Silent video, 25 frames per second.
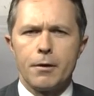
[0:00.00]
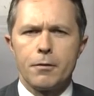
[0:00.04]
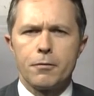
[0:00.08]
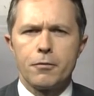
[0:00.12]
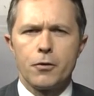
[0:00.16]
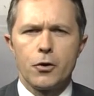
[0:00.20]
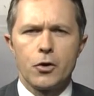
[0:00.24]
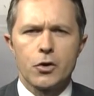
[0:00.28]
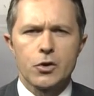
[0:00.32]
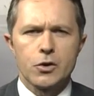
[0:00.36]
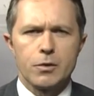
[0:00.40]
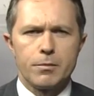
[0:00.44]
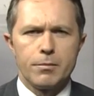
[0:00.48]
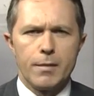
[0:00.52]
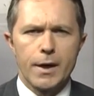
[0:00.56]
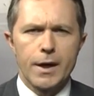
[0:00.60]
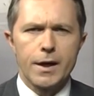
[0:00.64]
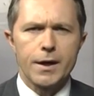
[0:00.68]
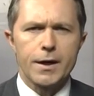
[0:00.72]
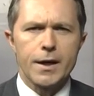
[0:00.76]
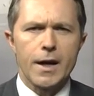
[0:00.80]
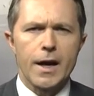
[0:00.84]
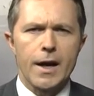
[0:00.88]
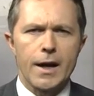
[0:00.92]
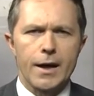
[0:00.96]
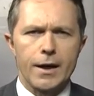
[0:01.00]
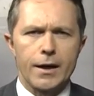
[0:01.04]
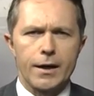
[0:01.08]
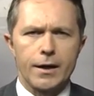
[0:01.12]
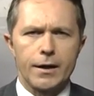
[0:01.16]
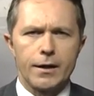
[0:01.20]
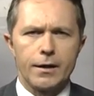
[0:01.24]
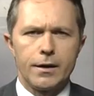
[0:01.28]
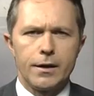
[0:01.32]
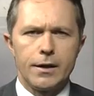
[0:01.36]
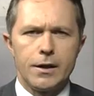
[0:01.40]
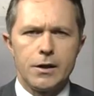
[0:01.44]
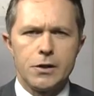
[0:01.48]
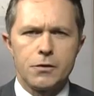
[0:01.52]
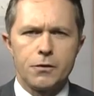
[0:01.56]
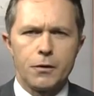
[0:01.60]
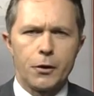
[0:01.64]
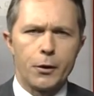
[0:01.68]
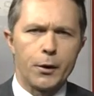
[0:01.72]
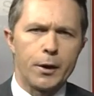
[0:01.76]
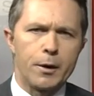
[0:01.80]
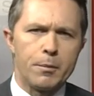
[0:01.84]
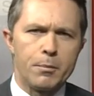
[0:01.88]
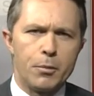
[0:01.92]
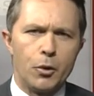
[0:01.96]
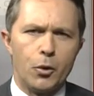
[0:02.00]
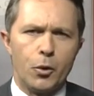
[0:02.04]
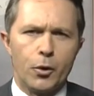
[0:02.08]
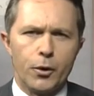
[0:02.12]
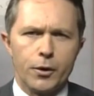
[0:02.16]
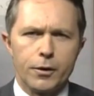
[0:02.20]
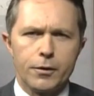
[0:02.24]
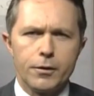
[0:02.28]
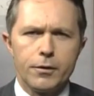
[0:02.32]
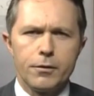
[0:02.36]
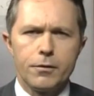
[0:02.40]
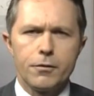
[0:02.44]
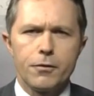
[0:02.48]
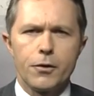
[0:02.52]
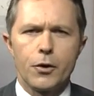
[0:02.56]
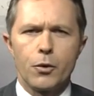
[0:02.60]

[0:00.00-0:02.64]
First, metadata is very important